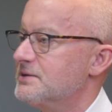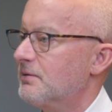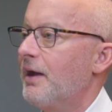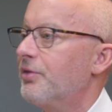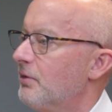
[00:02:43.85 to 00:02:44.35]

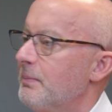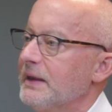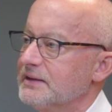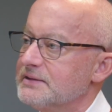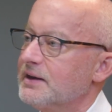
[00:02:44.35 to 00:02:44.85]
around the
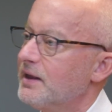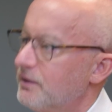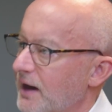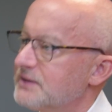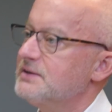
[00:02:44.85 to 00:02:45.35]
remittance and
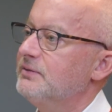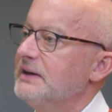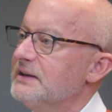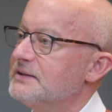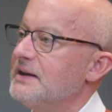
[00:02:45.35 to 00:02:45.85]
other
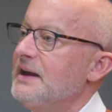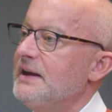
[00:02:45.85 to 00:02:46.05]
activities.